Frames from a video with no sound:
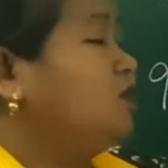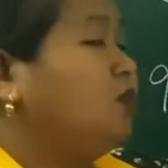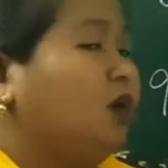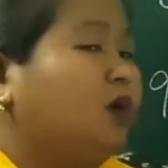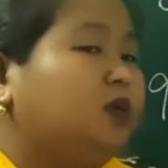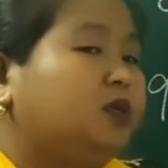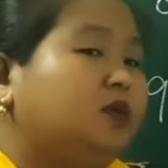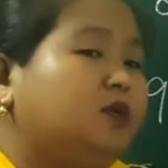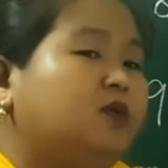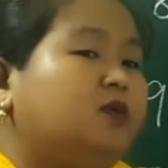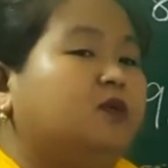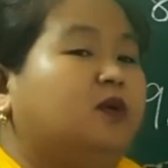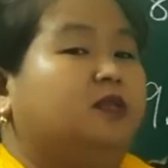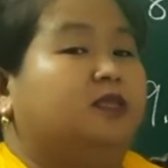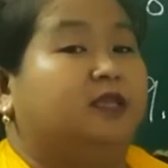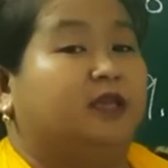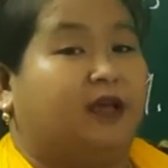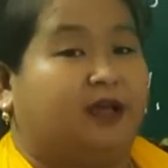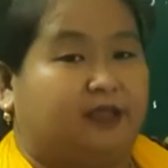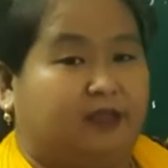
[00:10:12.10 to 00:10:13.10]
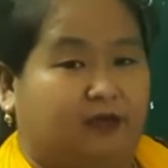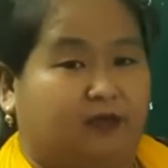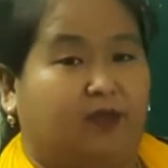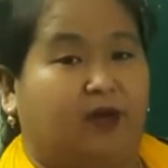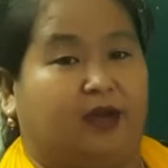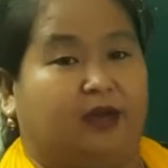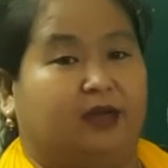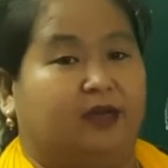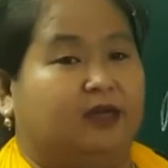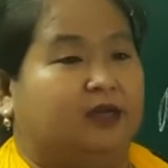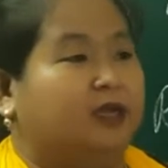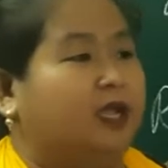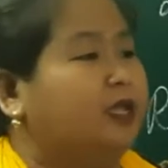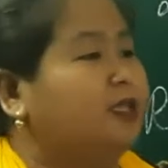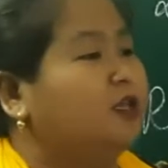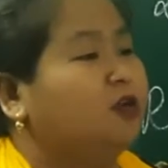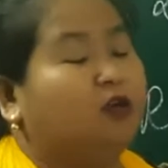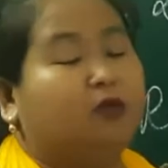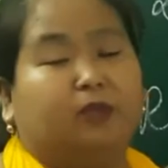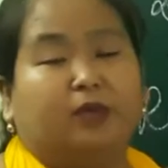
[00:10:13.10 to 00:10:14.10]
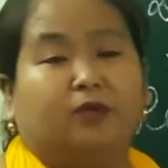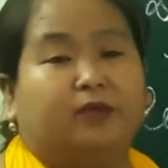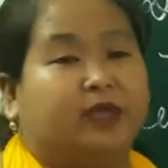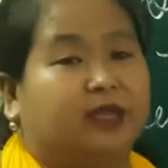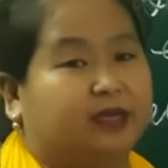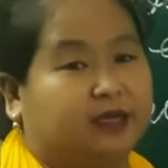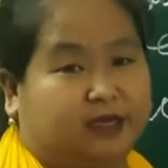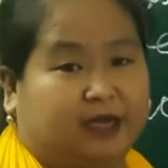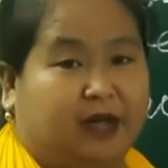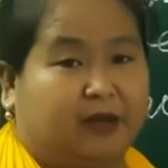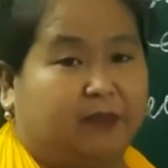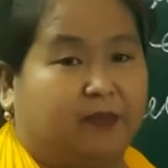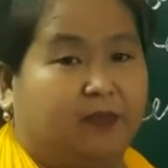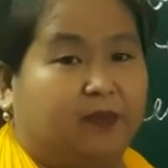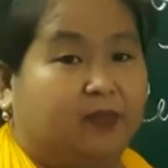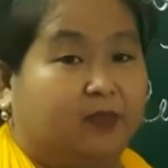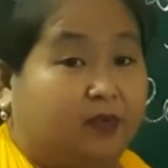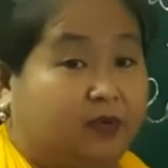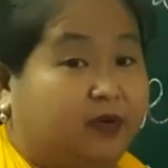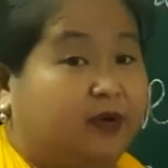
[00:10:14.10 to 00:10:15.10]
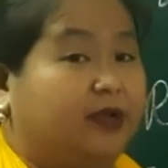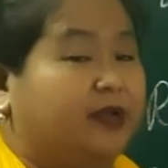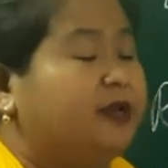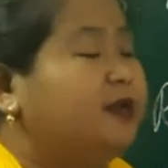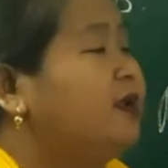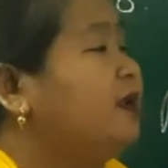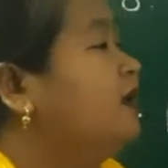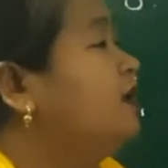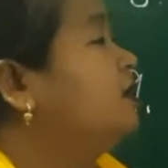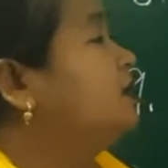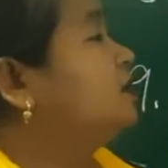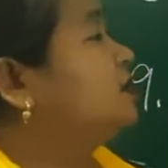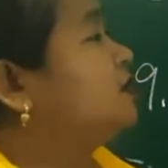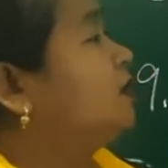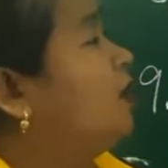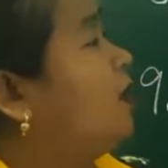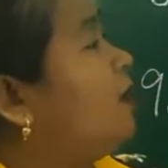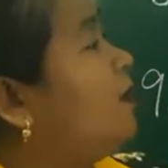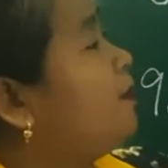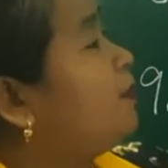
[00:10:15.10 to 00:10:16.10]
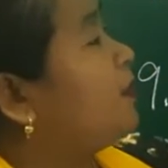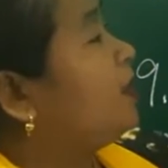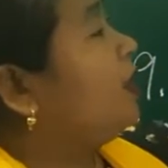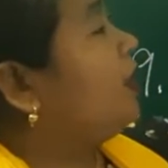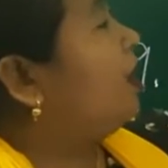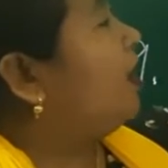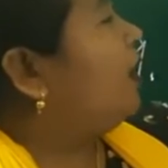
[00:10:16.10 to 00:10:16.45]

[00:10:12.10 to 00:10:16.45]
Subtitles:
not you, not the other one. Neither of you can come. Alright. So